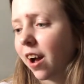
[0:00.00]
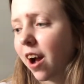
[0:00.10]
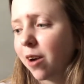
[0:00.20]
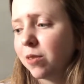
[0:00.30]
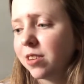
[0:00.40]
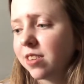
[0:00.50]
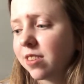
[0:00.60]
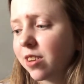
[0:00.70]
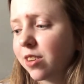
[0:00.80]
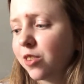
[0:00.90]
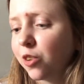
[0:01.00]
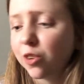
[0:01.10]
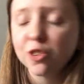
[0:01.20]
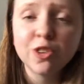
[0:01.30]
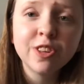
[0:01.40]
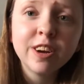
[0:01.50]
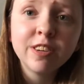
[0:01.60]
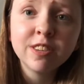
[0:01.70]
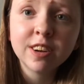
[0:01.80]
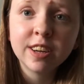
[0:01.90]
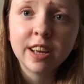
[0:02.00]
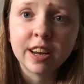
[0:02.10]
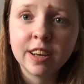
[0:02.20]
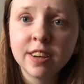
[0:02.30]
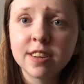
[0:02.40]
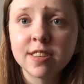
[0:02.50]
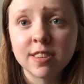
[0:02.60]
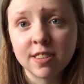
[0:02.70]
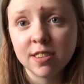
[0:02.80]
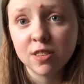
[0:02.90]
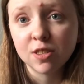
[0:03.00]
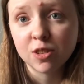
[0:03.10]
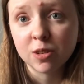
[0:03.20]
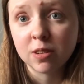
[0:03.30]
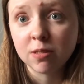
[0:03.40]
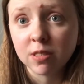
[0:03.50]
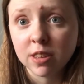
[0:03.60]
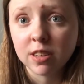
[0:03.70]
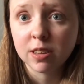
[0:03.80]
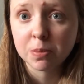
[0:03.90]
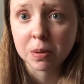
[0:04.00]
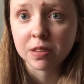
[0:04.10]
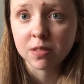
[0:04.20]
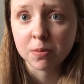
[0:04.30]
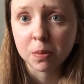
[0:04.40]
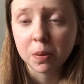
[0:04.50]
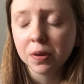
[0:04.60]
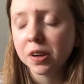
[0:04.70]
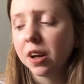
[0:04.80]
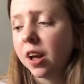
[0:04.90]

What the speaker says: I was not sure that I was going to get it, because this is also a really expensive book.